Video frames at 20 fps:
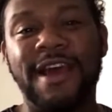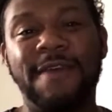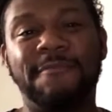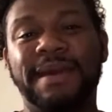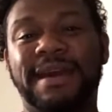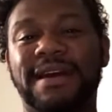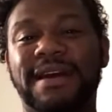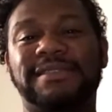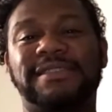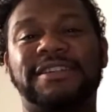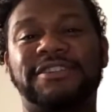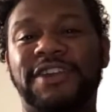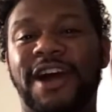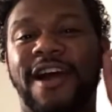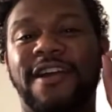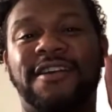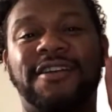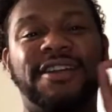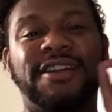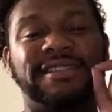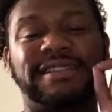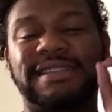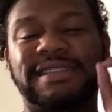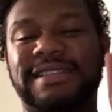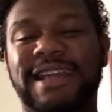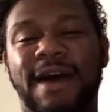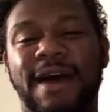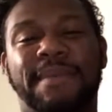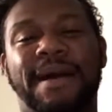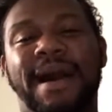because the darkness
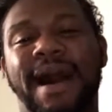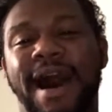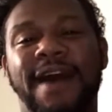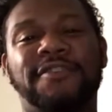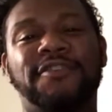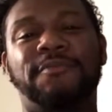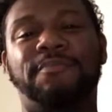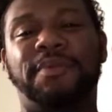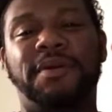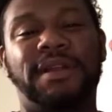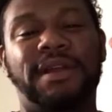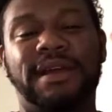is not behind you